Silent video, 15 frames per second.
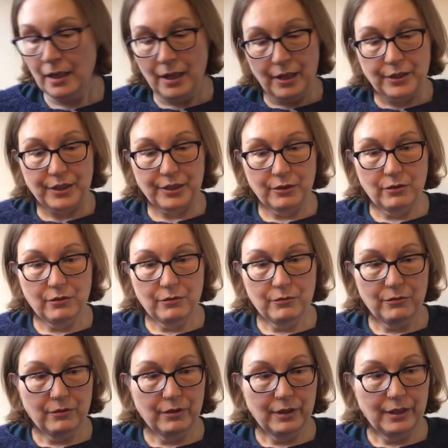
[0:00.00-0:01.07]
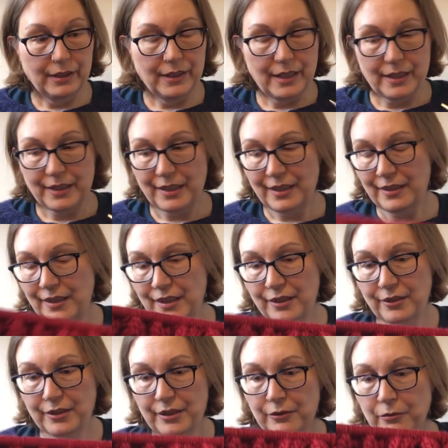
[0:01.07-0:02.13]
So yes, this is
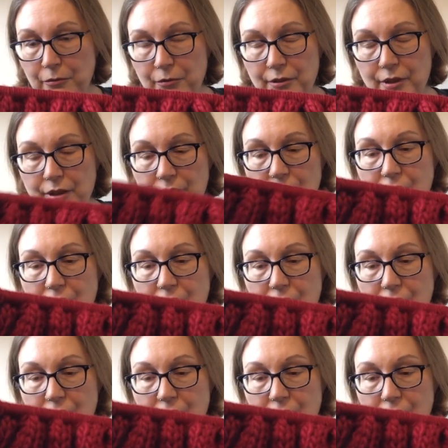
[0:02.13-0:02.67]
the snood.